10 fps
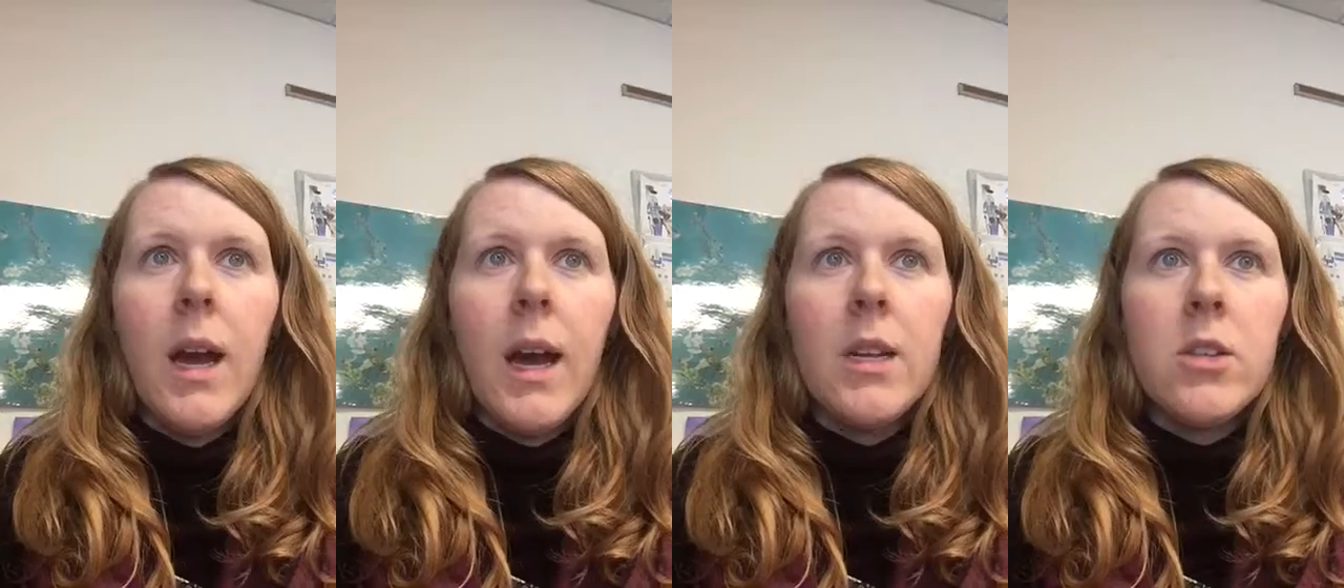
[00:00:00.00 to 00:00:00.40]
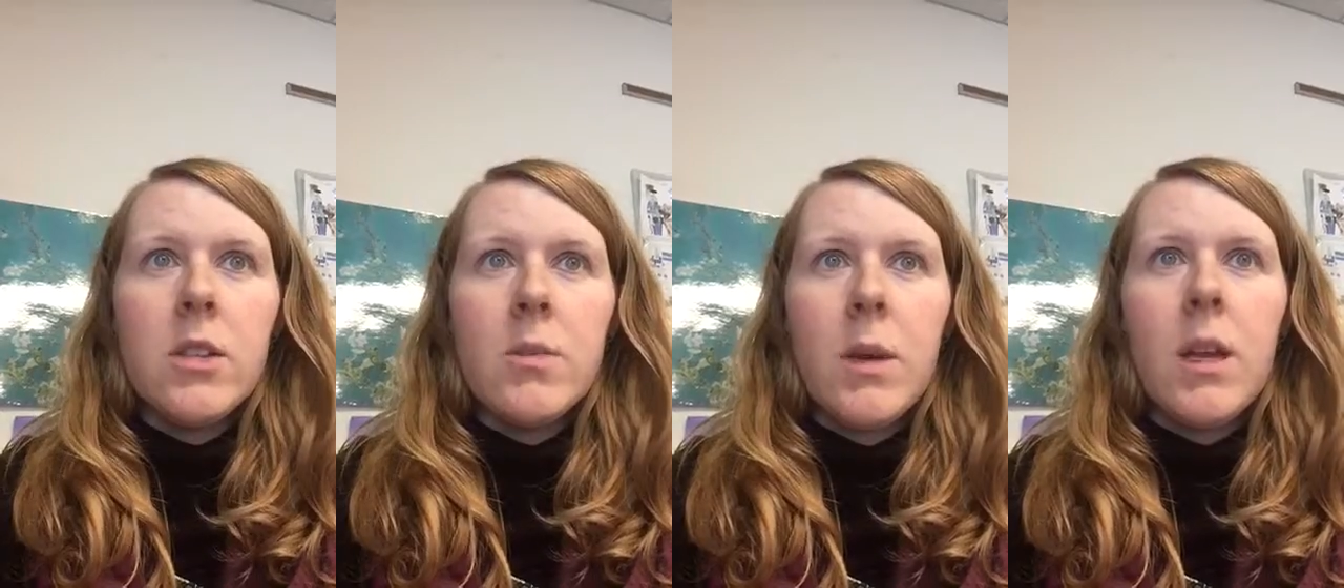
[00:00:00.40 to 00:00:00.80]
I had
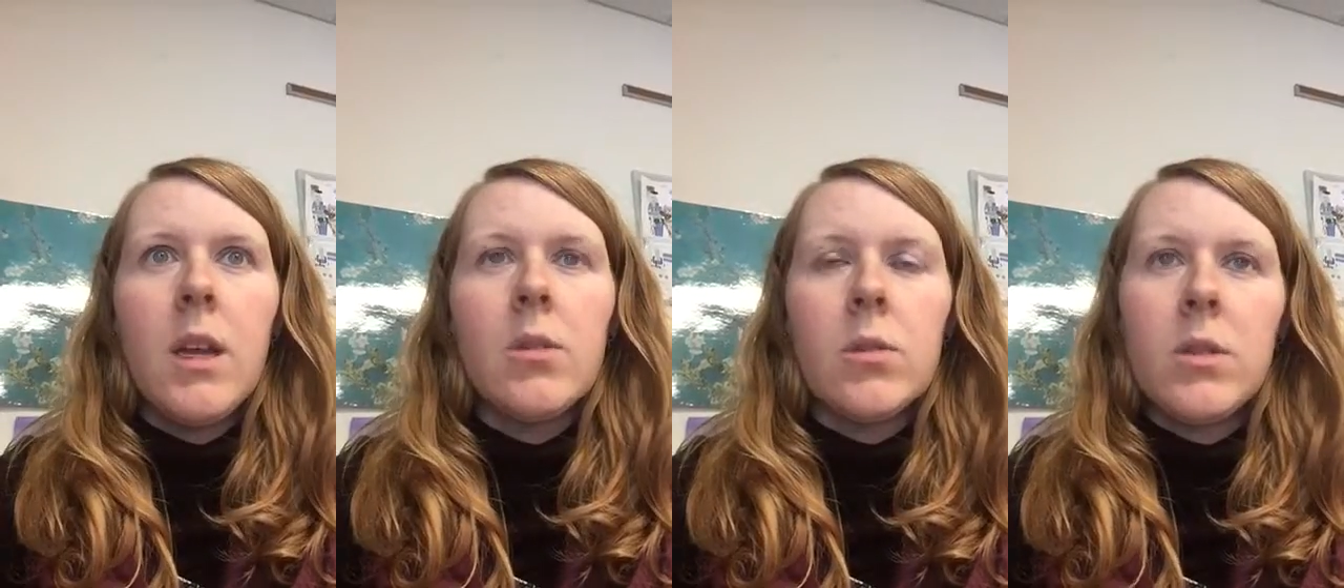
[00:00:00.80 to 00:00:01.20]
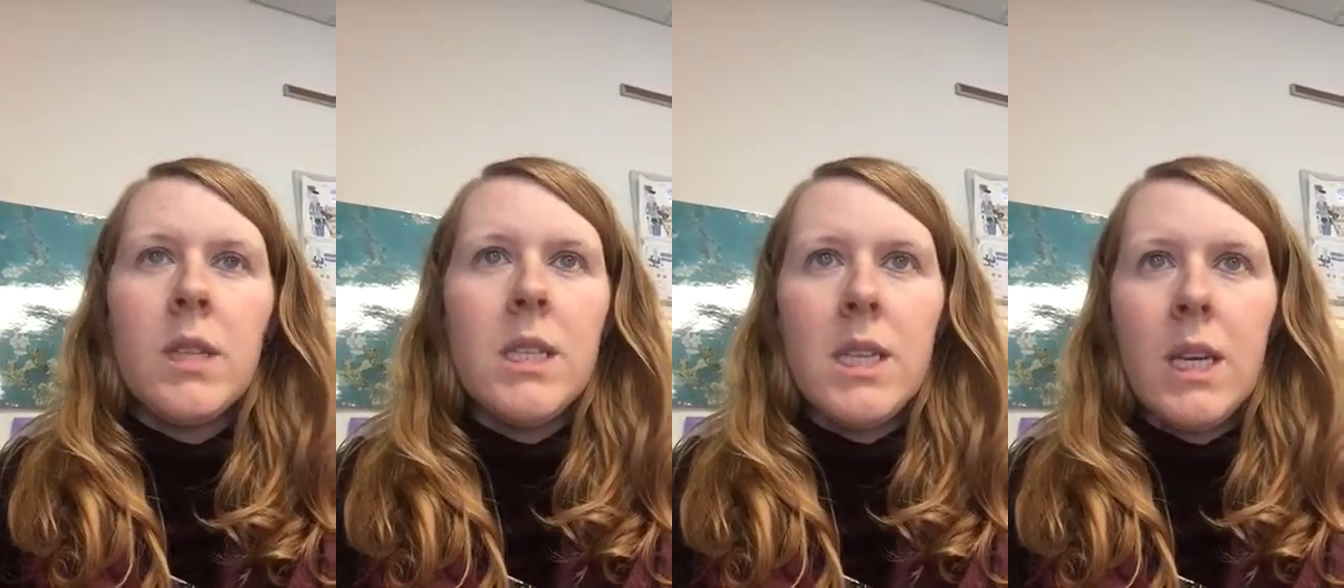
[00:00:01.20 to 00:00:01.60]
just spent a
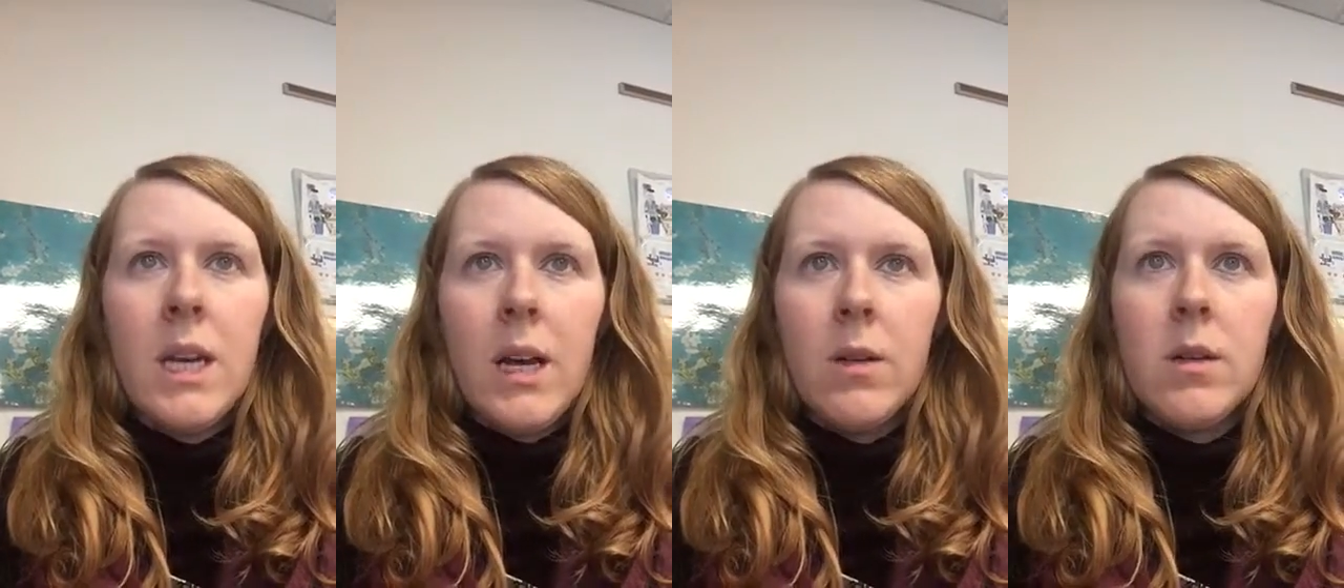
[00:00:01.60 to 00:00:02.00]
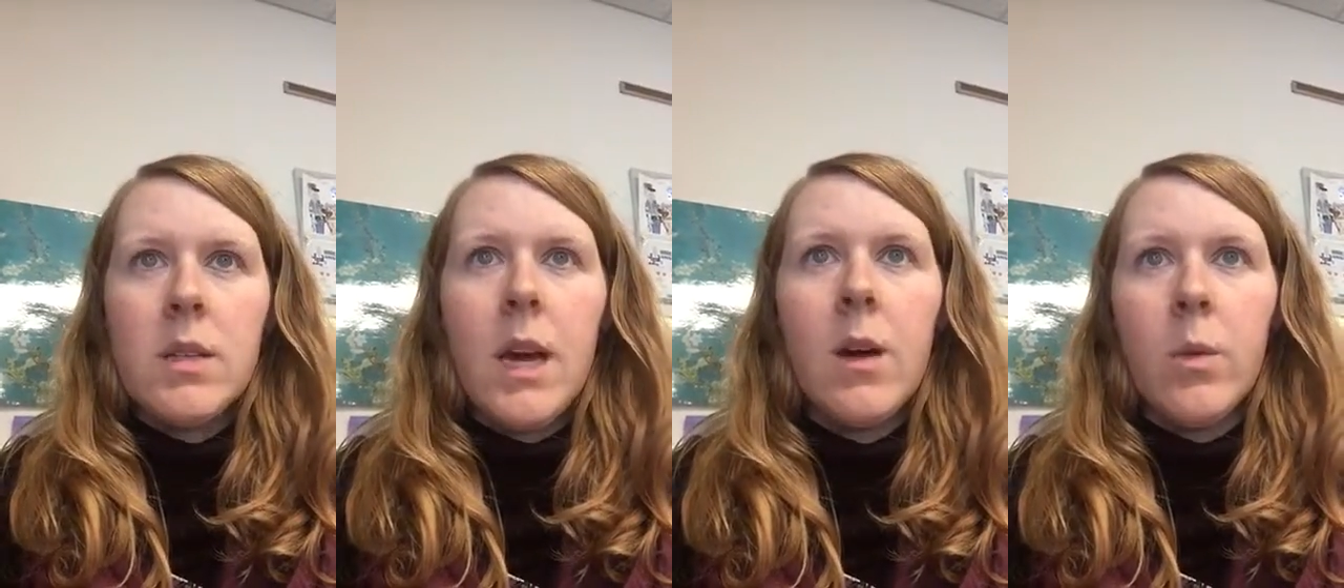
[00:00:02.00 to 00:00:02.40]
grueling 10
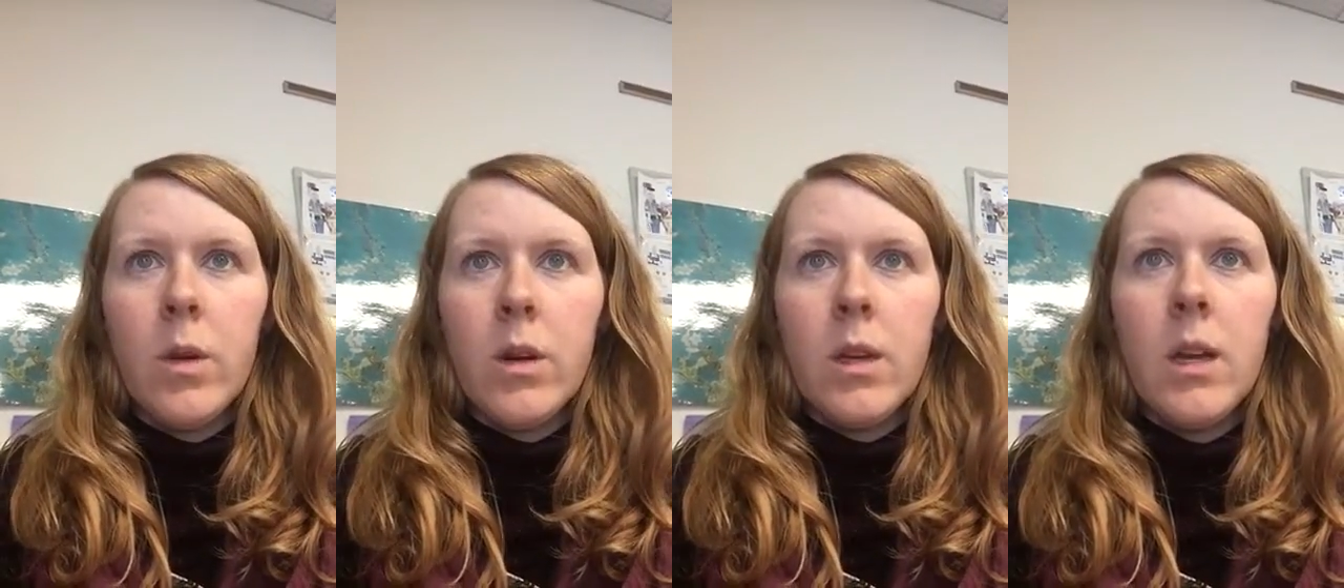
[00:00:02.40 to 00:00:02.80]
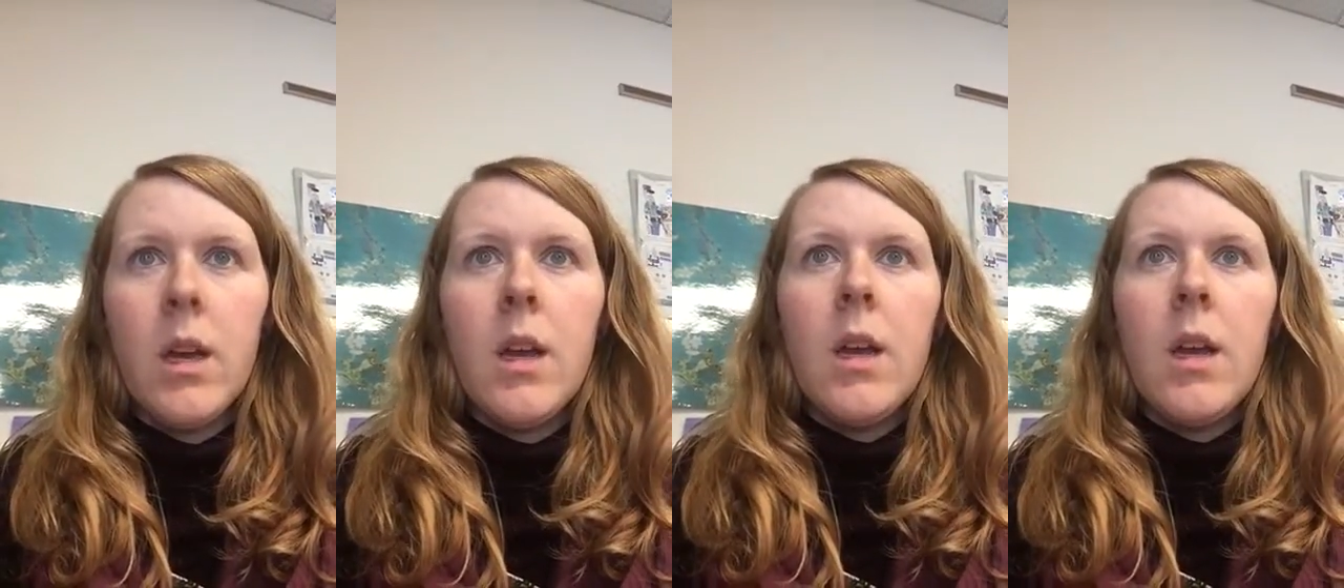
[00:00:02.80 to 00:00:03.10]
hours at work.